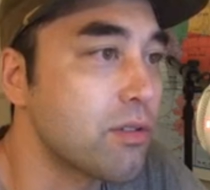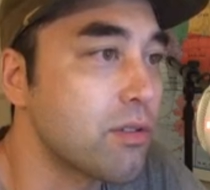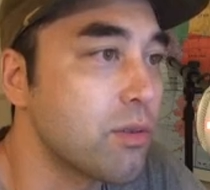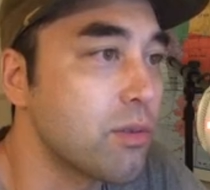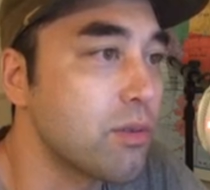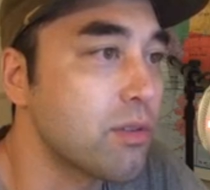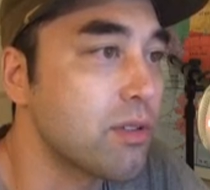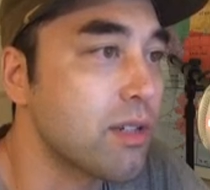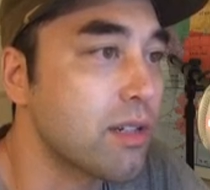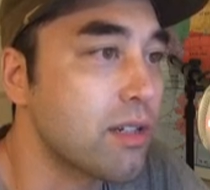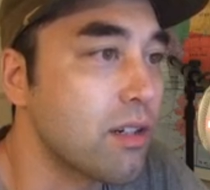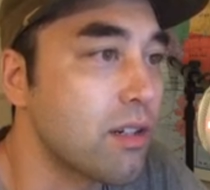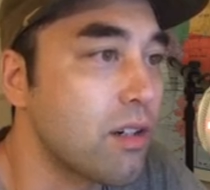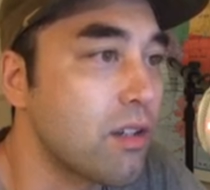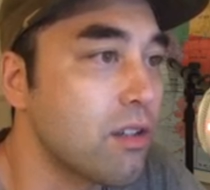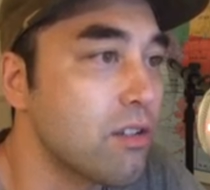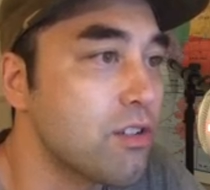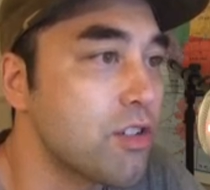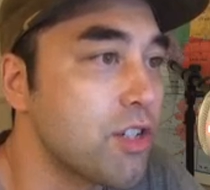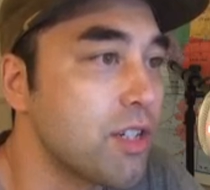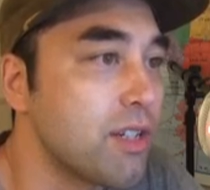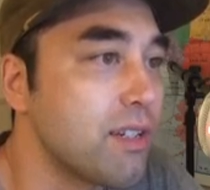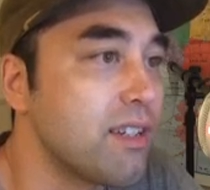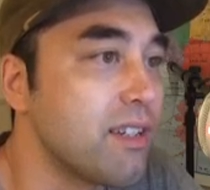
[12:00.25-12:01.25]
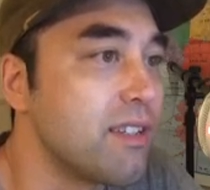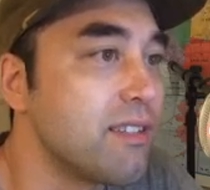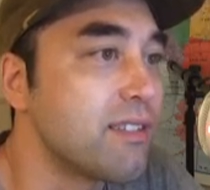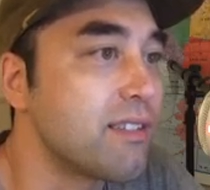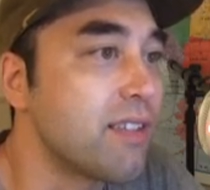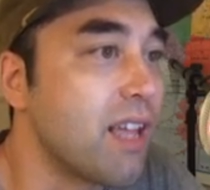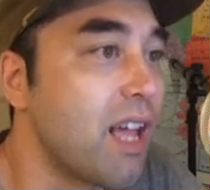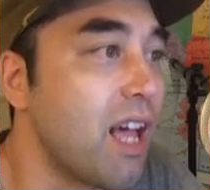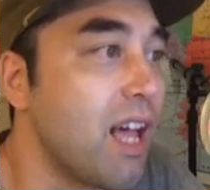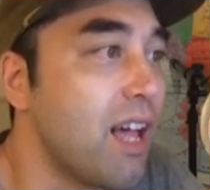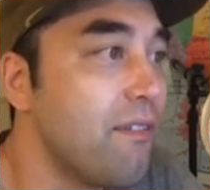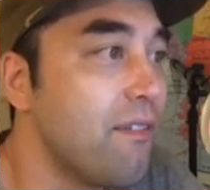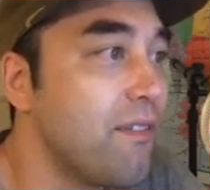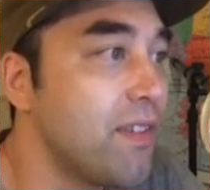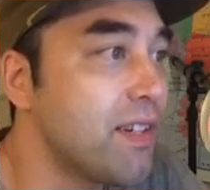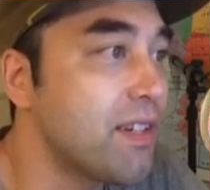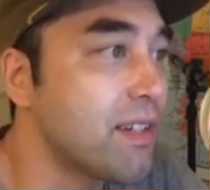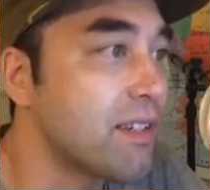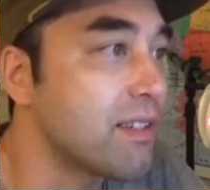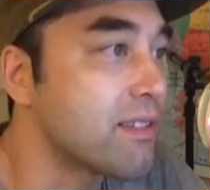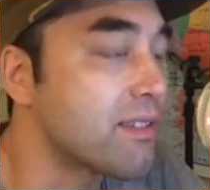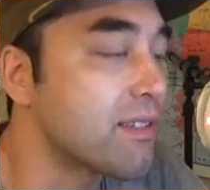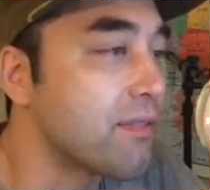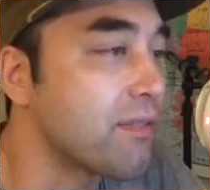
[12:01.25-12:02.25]
tool technology is
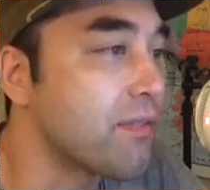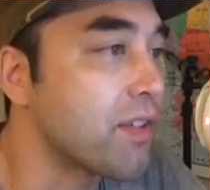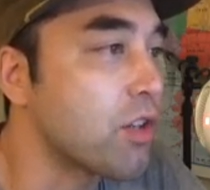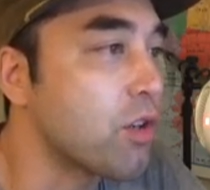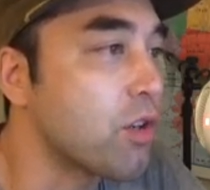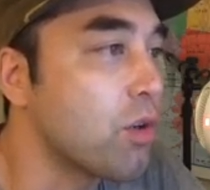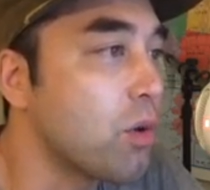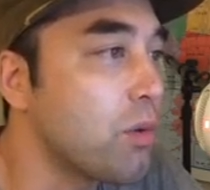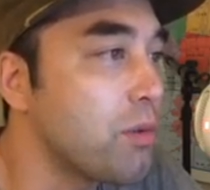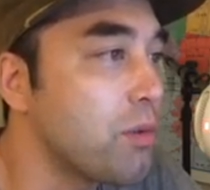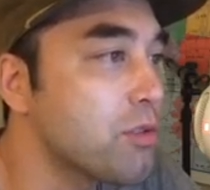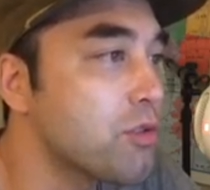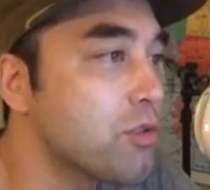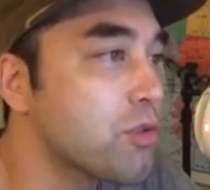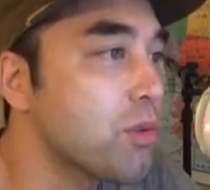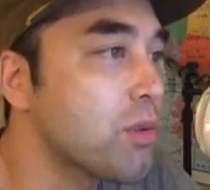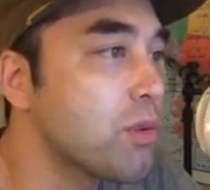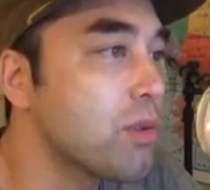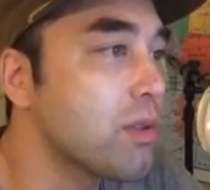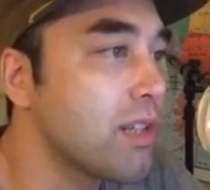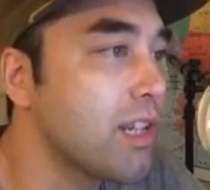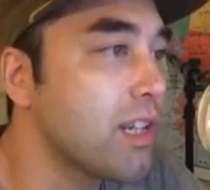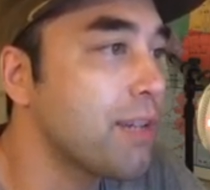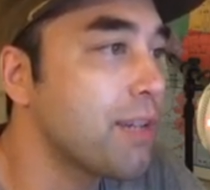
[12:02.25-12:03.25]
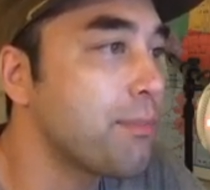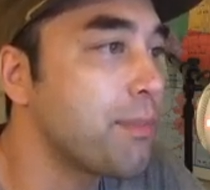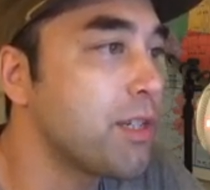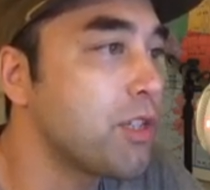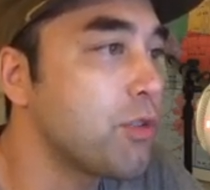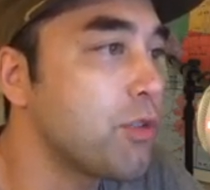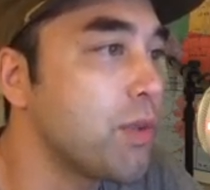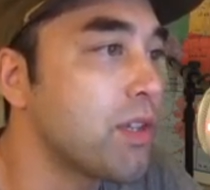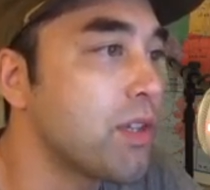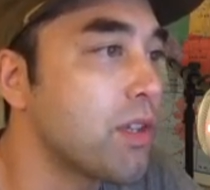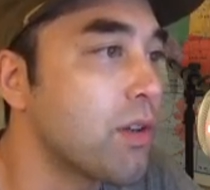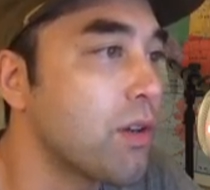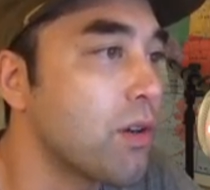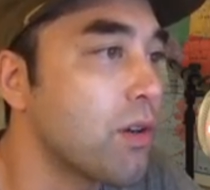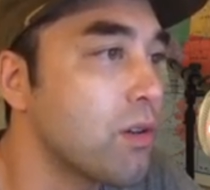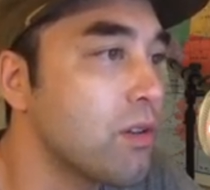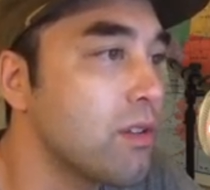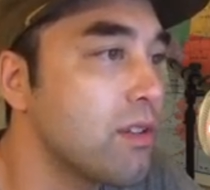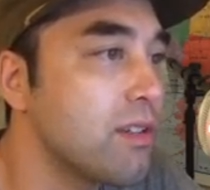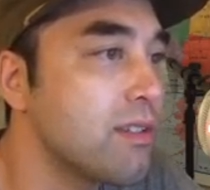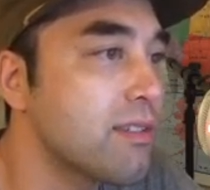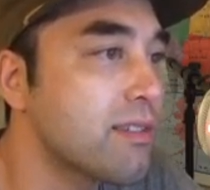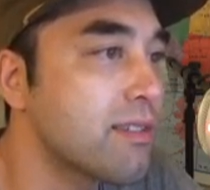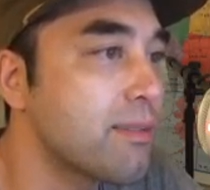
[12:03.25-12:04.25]
evidence of a cultural link between the
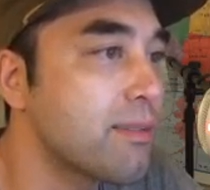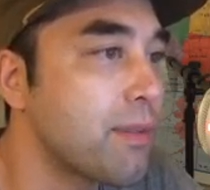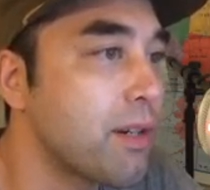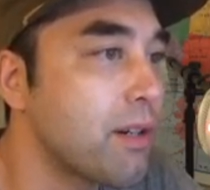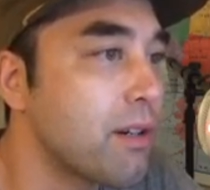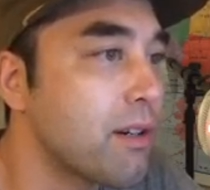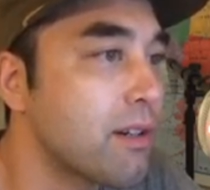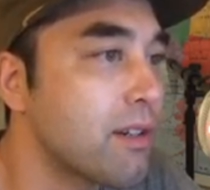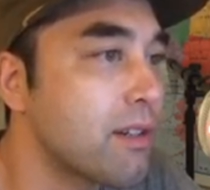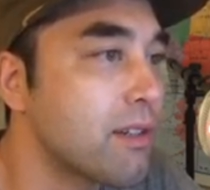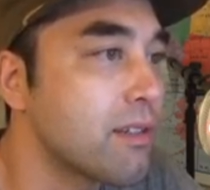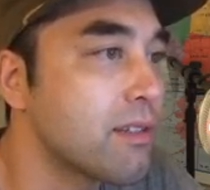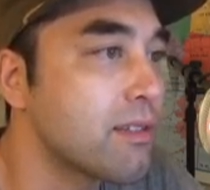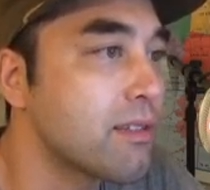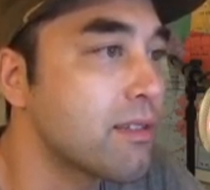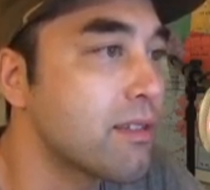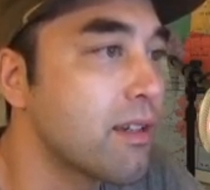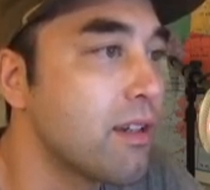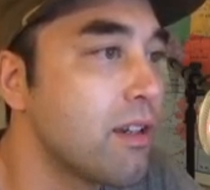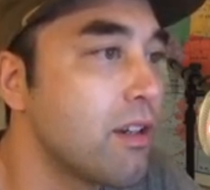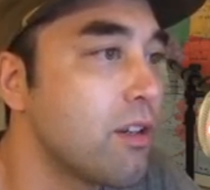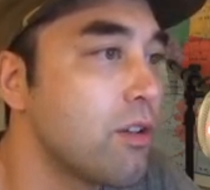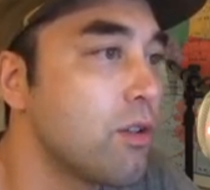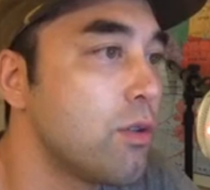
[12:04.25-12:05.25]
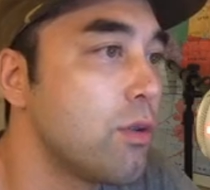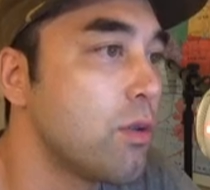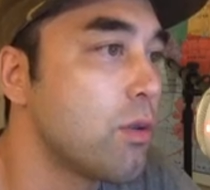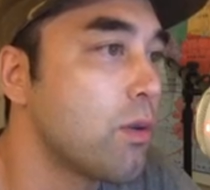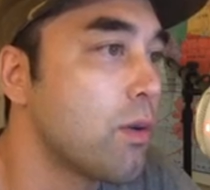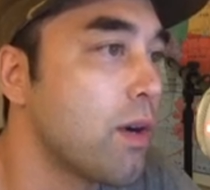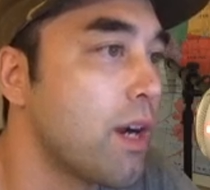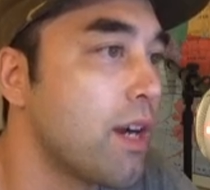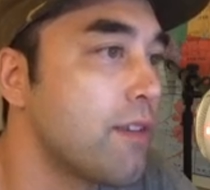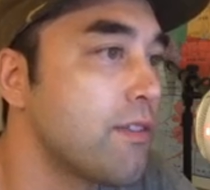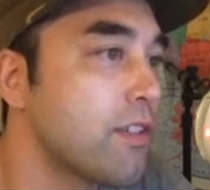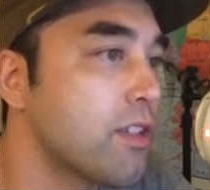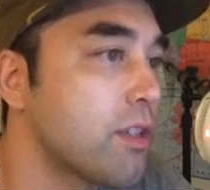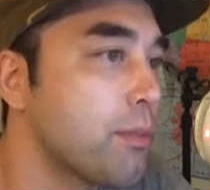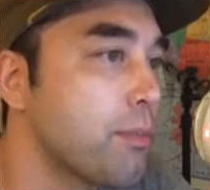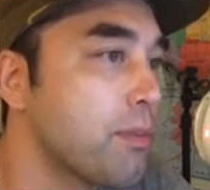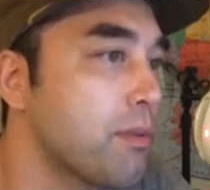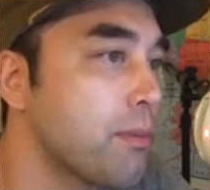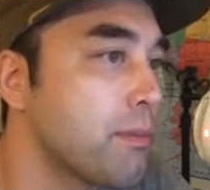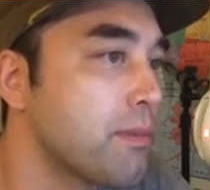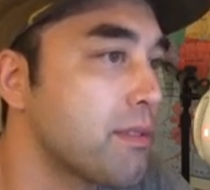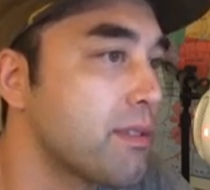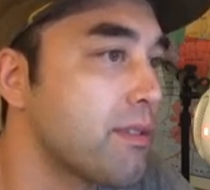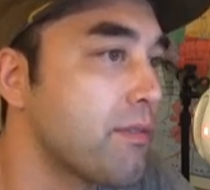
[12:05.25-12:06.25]
earliest Americans who arrived on the
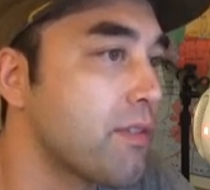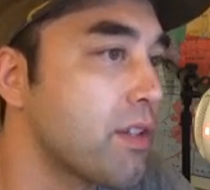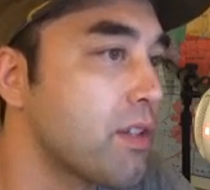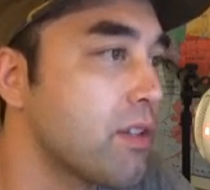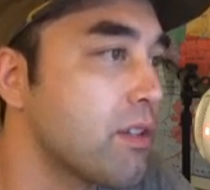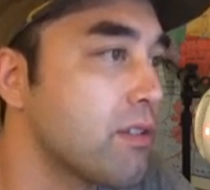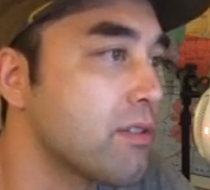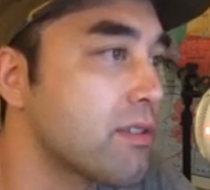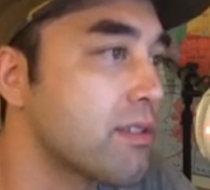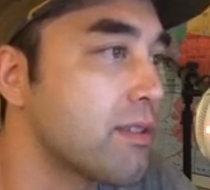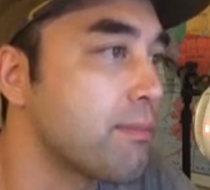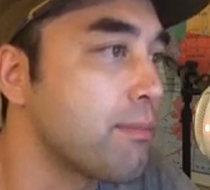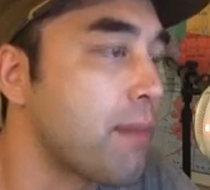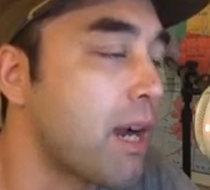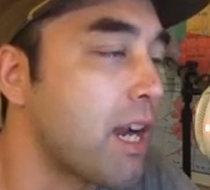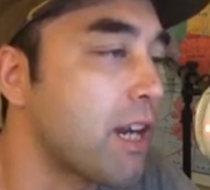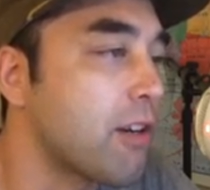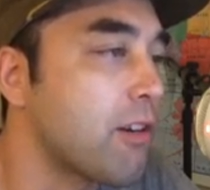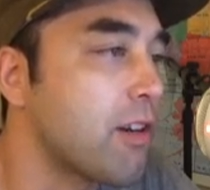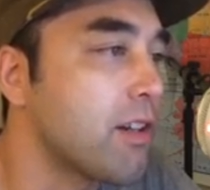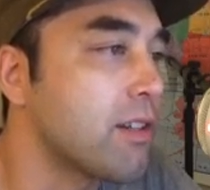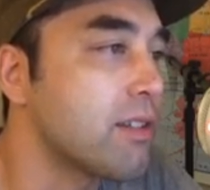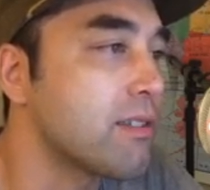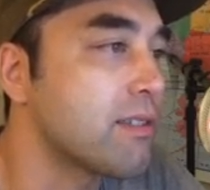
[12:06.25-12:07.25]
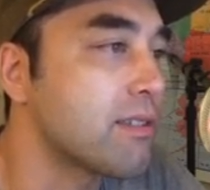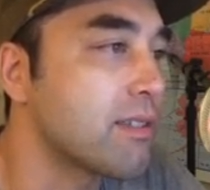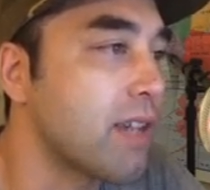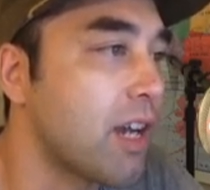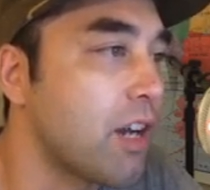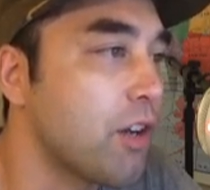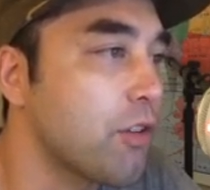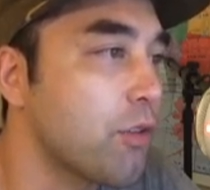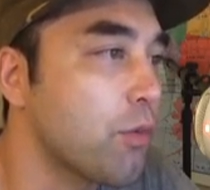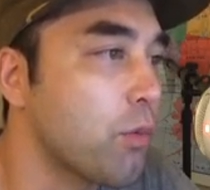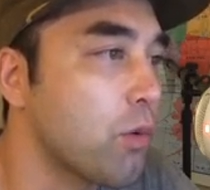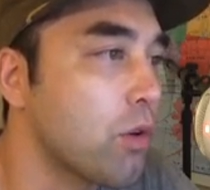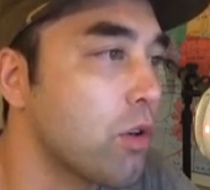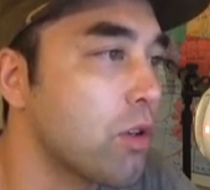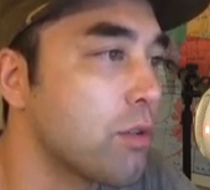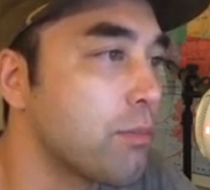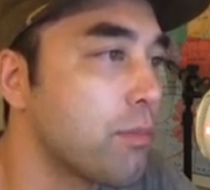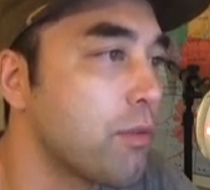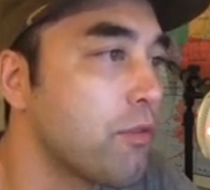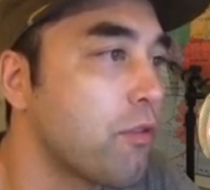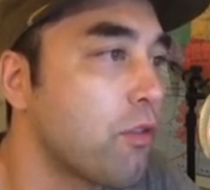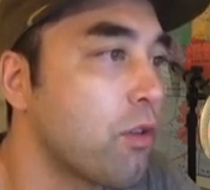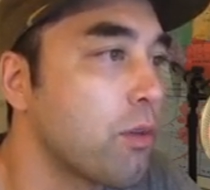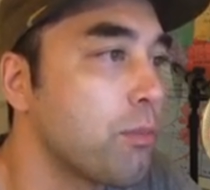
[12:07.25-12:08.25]
Pacific coast and migrated southward
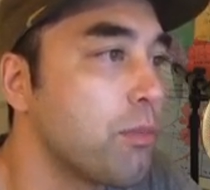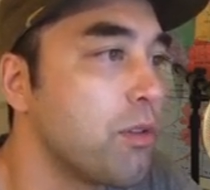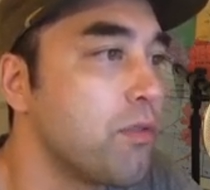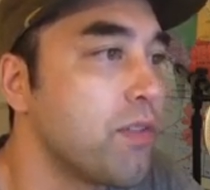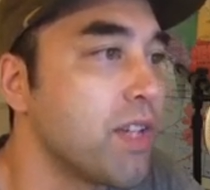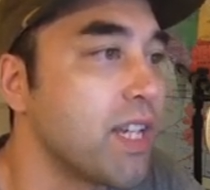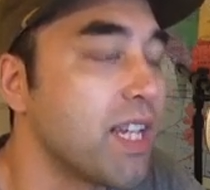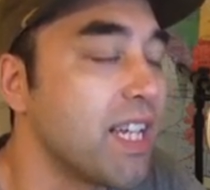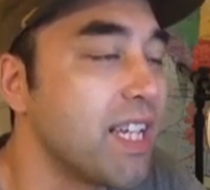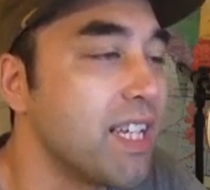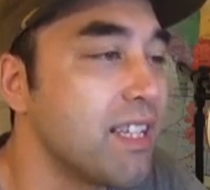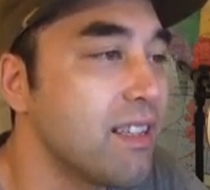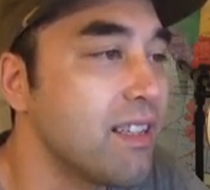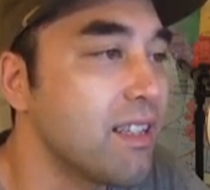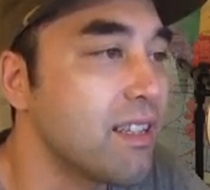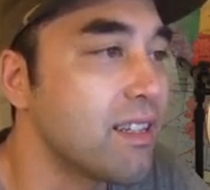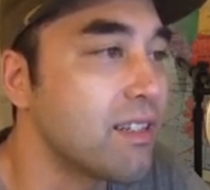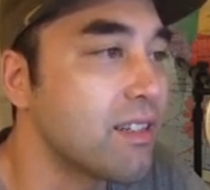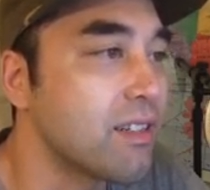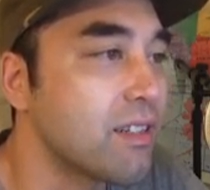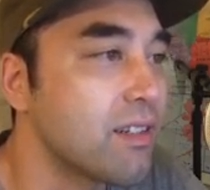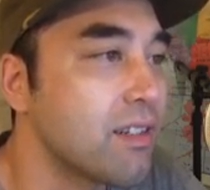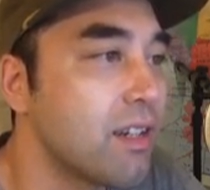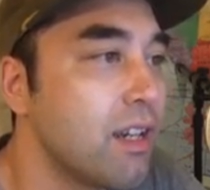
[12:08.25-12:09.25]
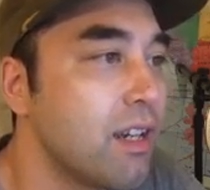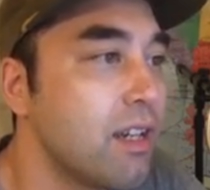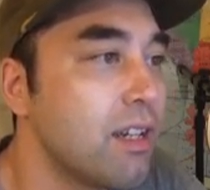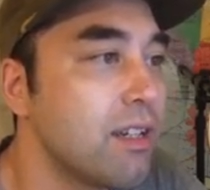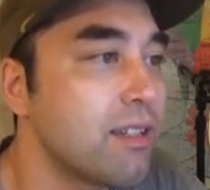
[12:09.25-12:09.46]
before moving inland